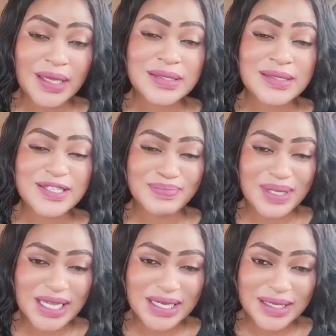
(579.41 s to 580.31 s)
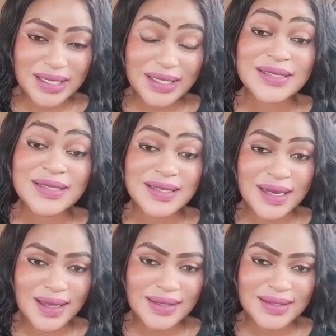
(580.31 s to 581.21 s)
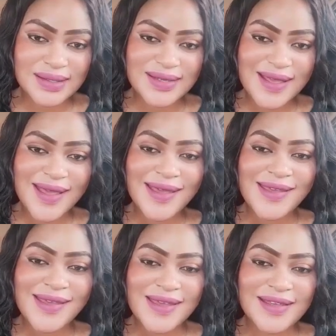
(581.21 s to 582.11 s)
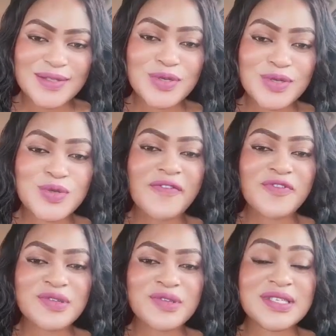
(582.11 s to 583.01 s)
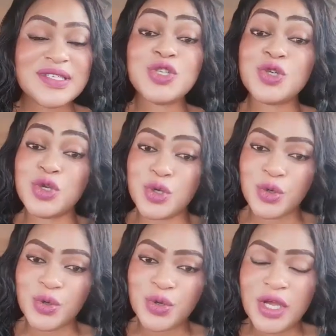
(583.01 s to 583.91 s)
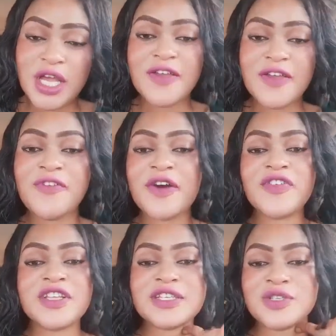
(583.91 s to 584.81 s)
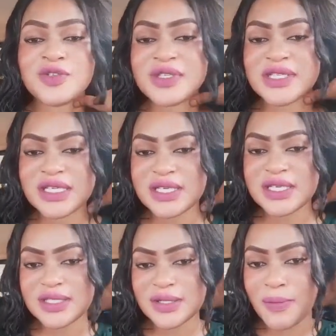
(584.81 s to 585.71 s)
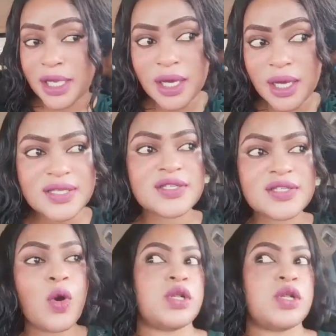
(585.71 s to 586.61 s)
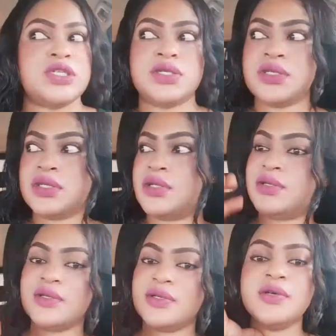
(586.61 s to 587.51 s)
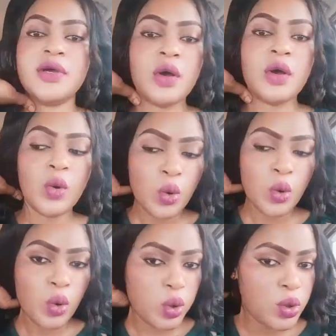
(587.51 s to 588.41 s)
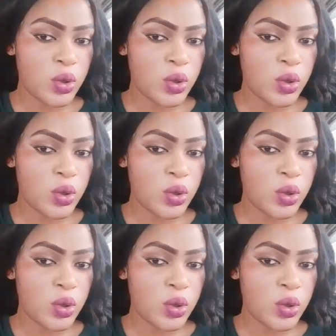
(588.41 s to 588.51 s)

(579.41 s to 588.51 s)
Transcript: It is splendid, it is nice. Yes, those who have used it, you know. If you haven't yet used it, oh my god, it's hot. Whew.